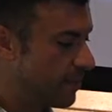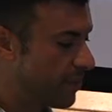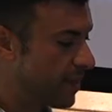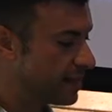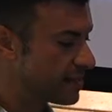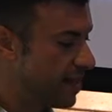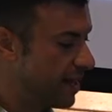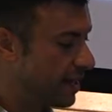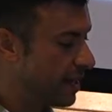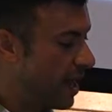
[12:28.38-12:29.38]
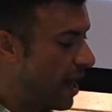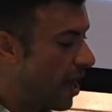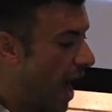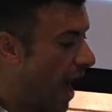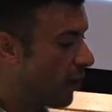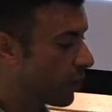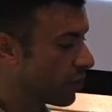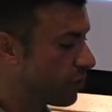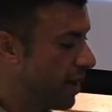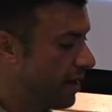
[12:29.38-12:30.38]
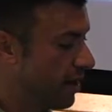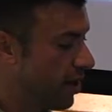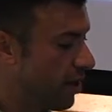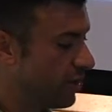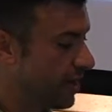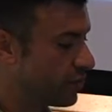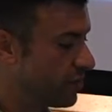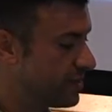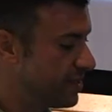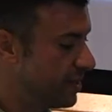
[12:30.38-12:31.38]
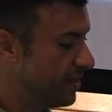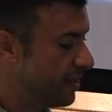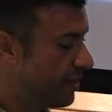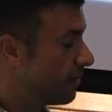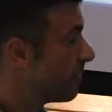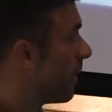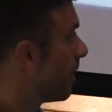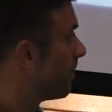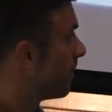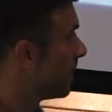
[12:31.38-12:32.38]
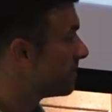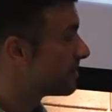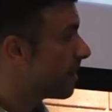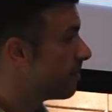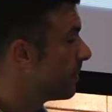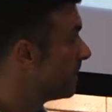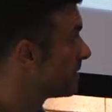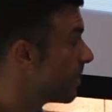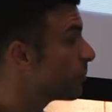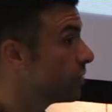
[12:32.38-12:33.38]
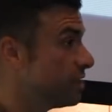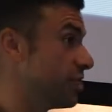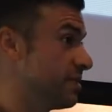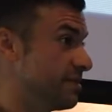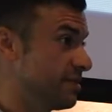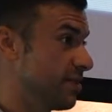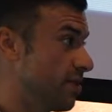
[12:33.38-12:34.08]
things like how we're creating our electricity. In some regions,